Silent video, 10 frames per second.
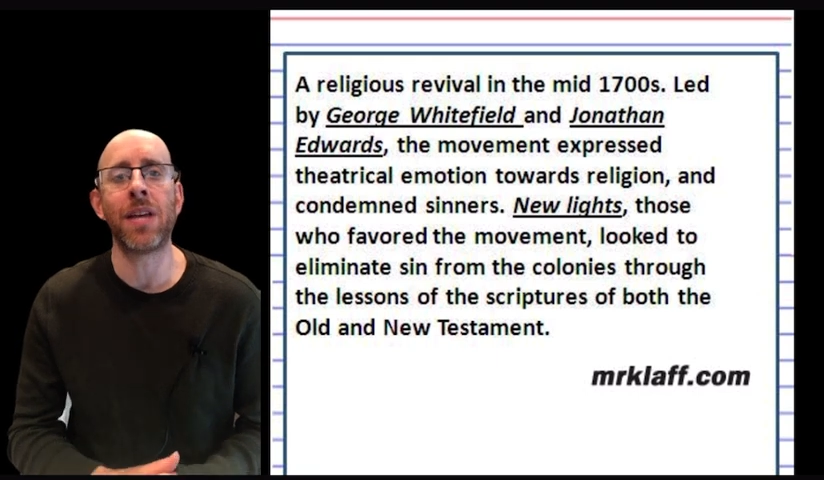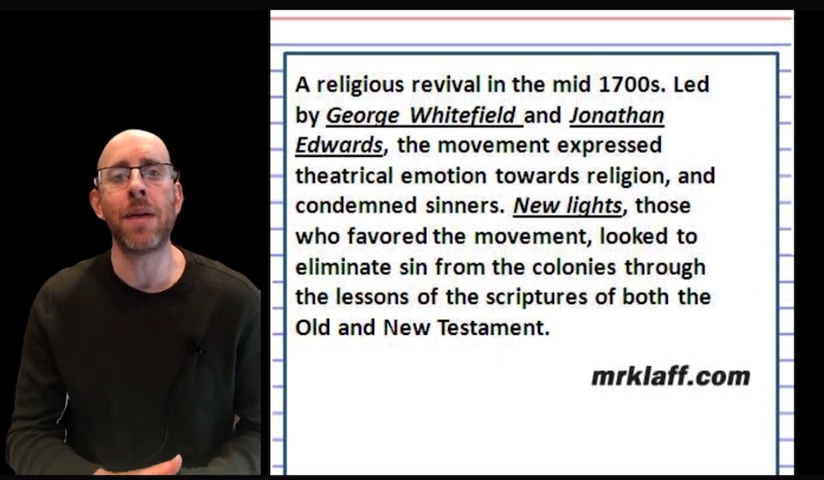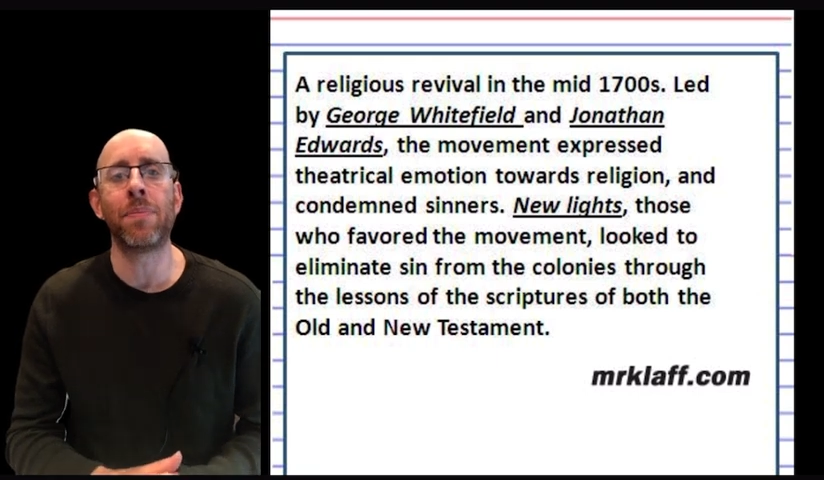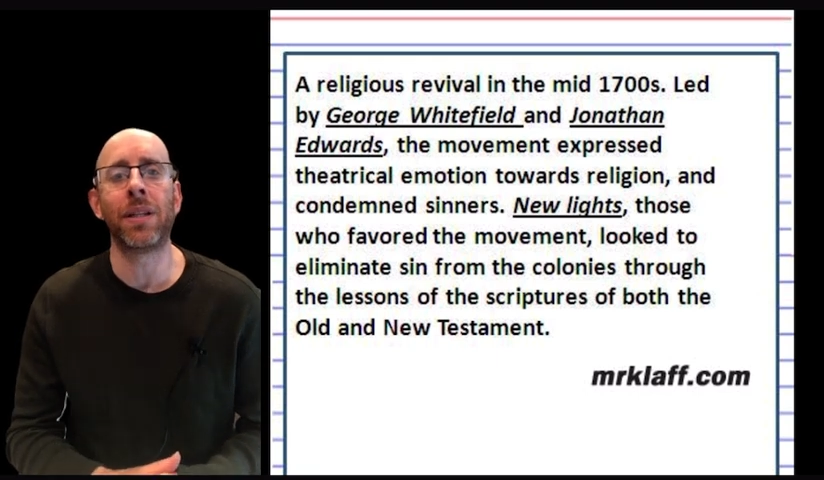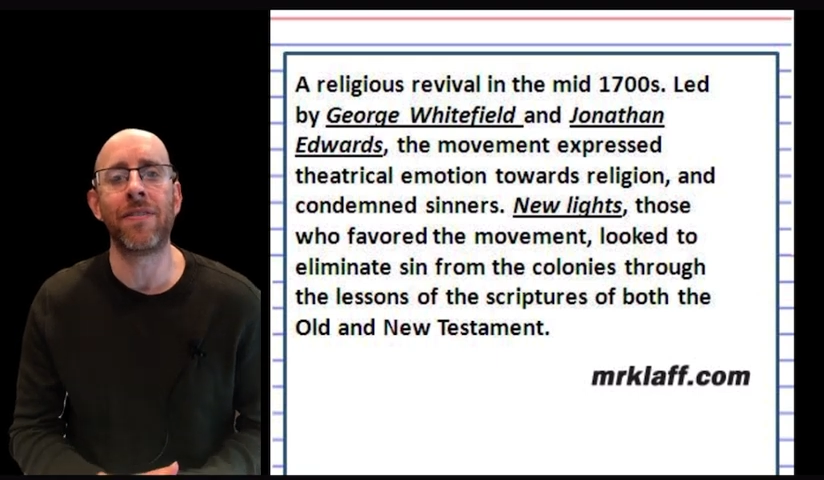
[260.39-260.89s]

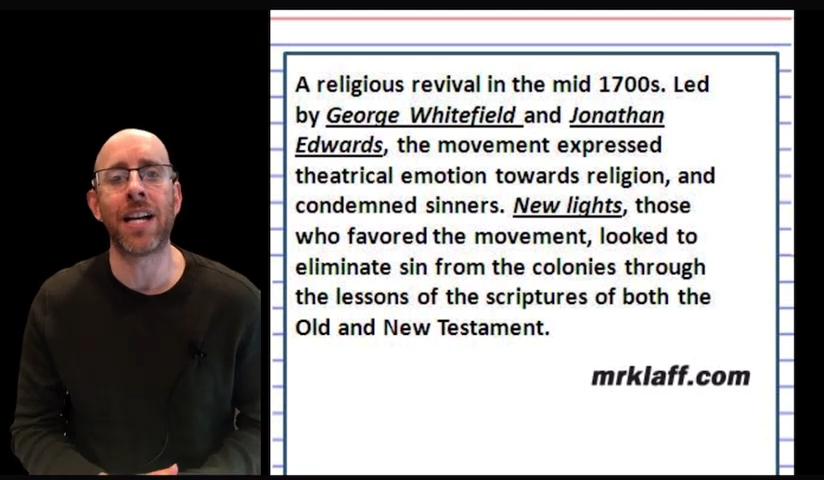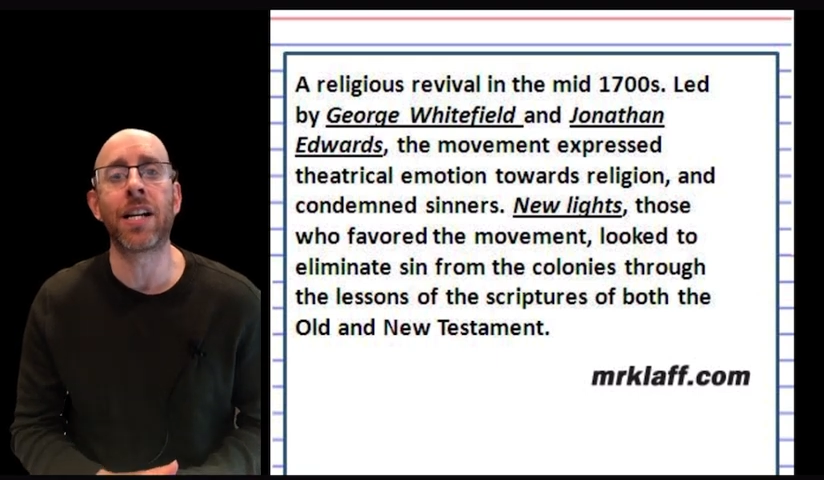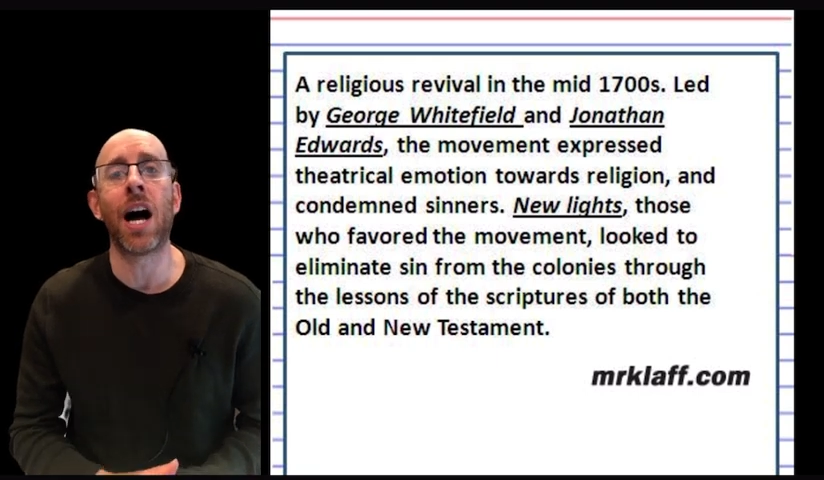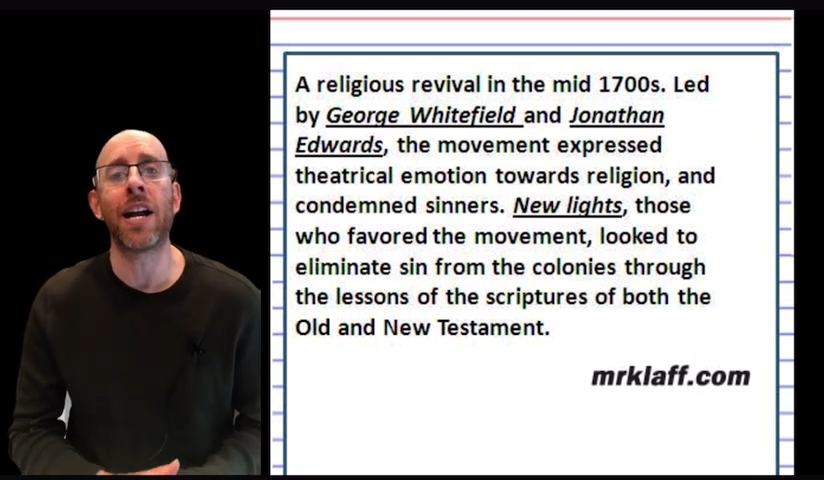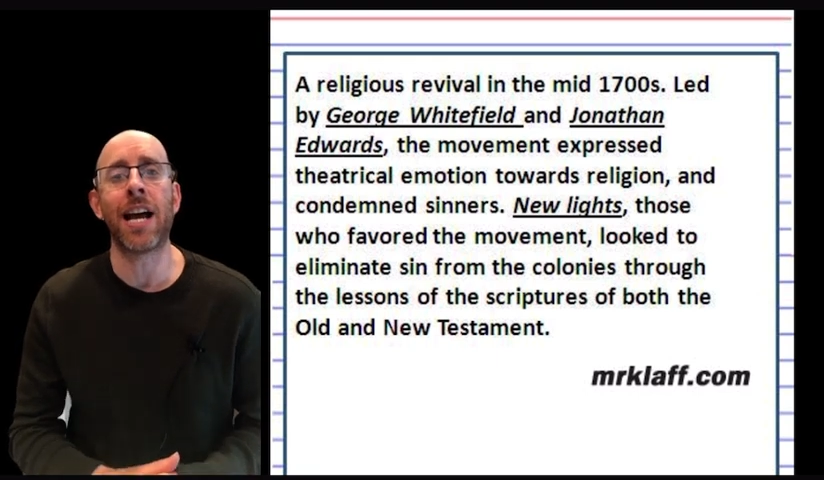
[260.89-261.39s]
They believed that
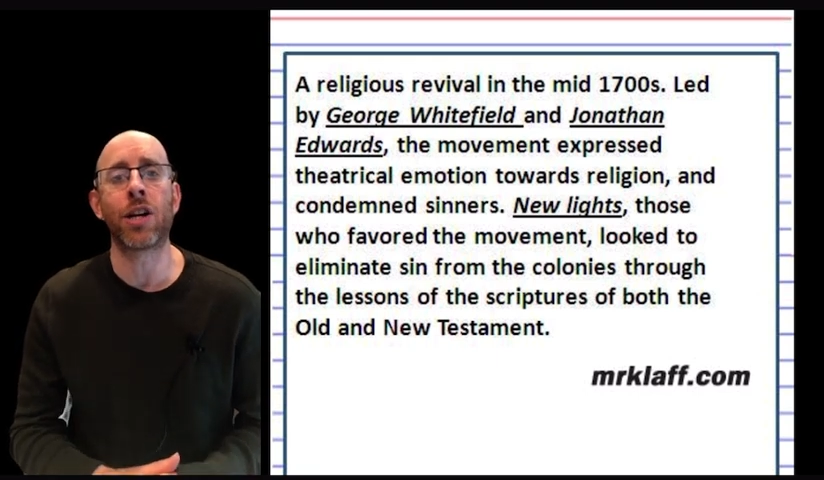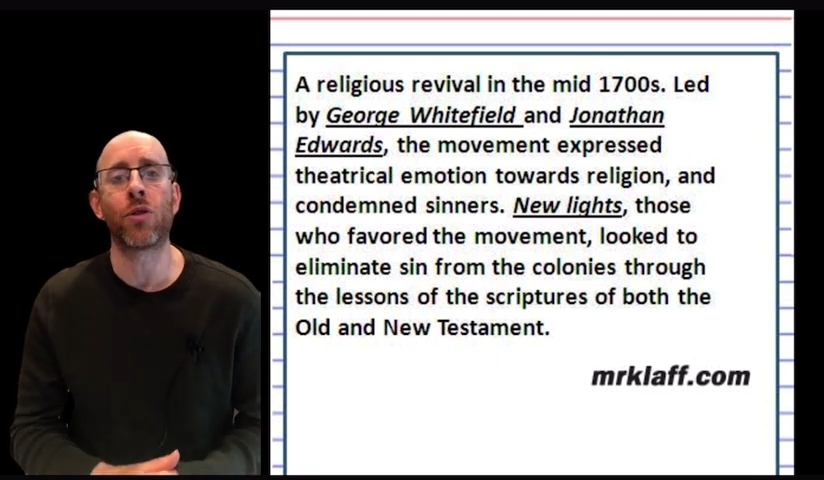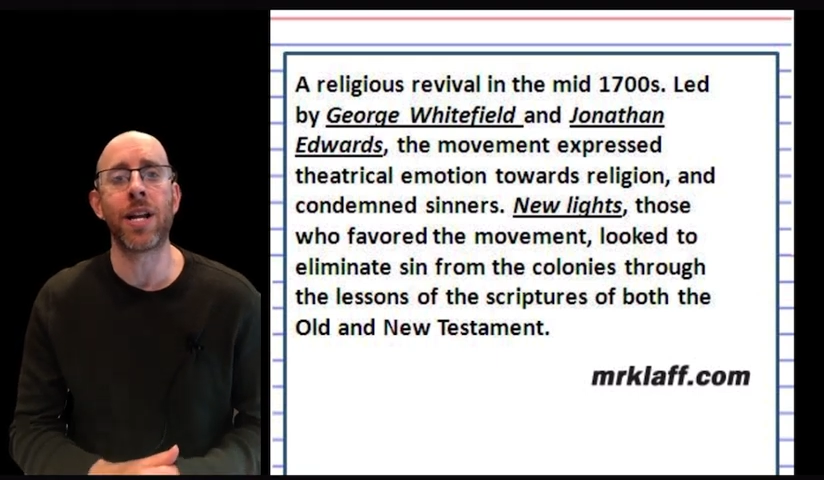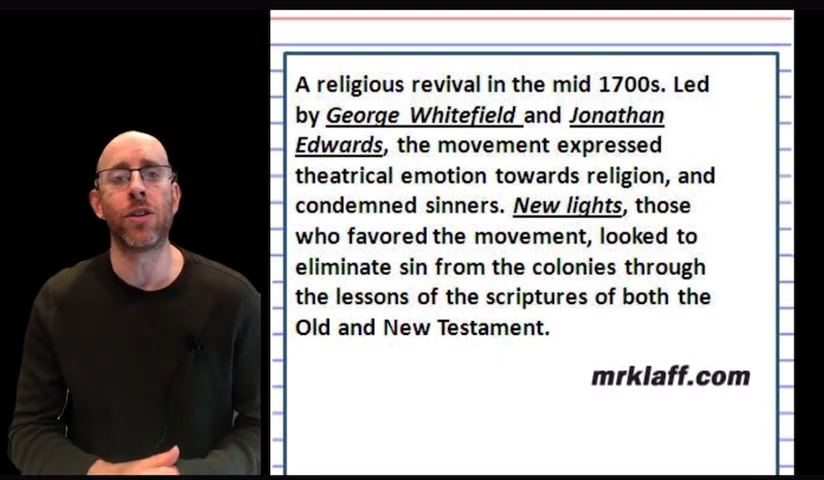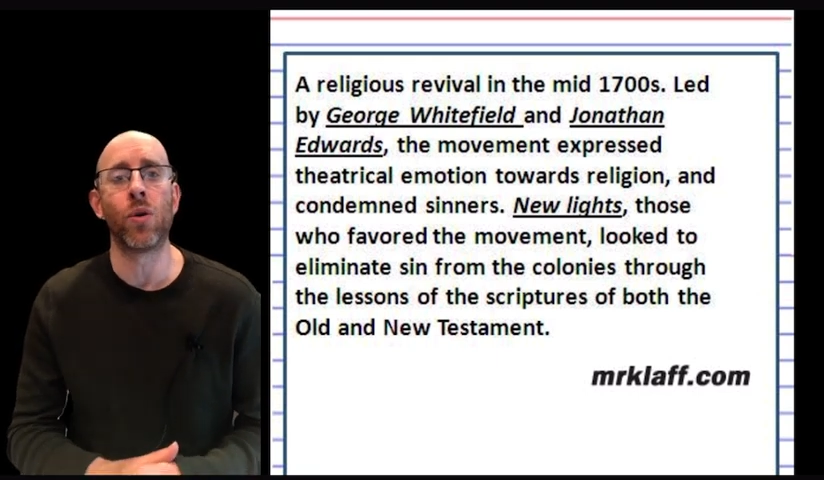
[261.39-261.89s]
God had
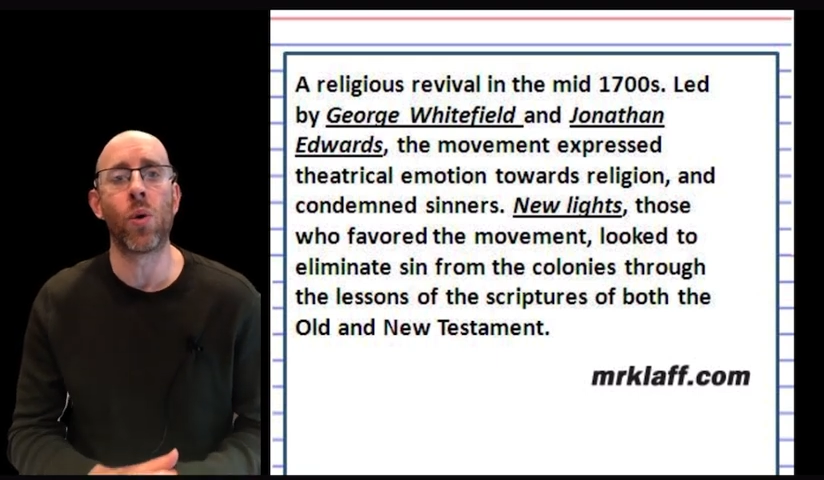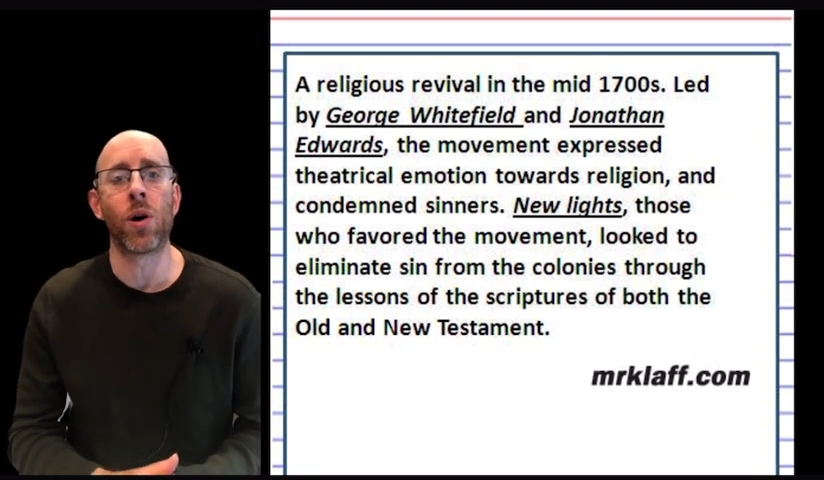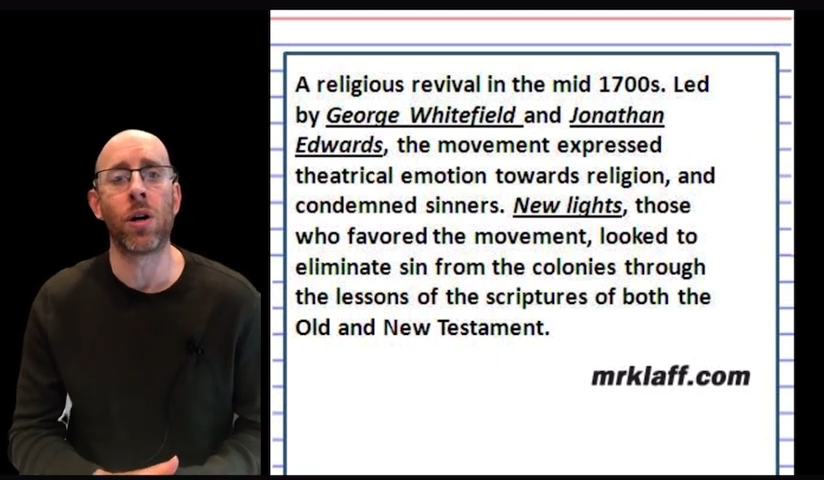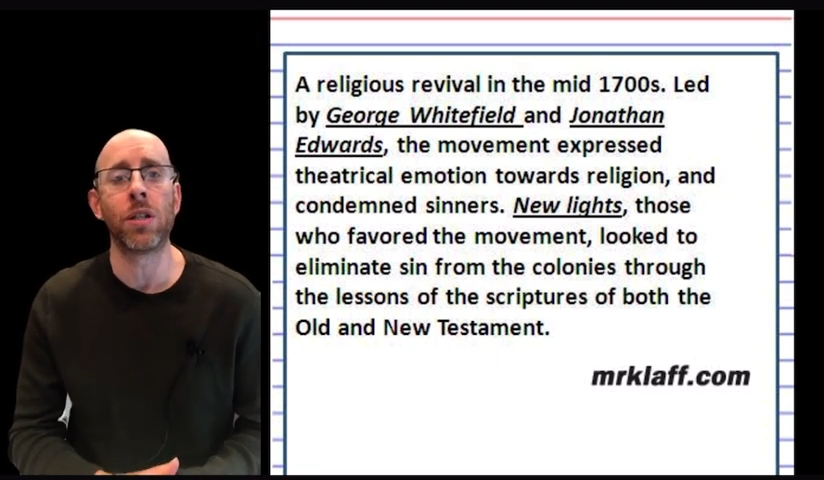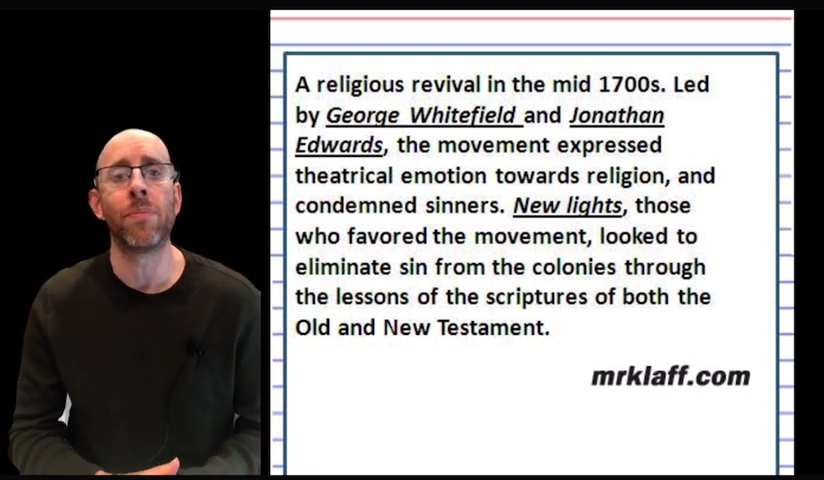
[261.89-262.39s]
created the
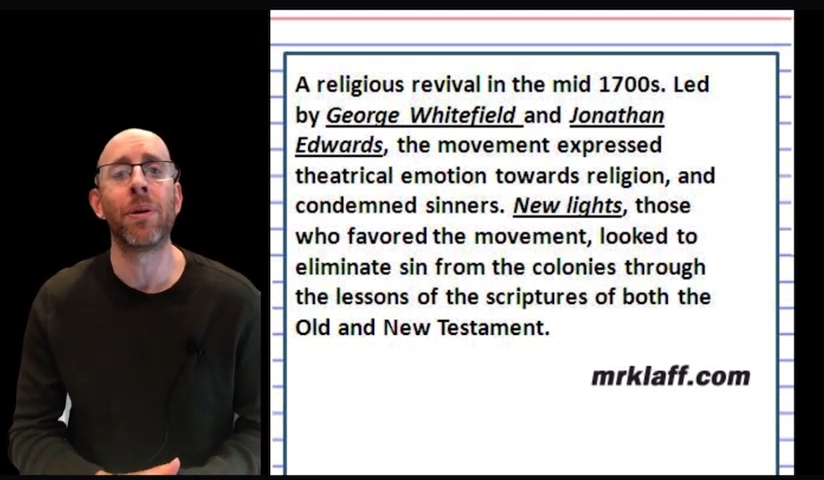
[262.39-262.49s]
world,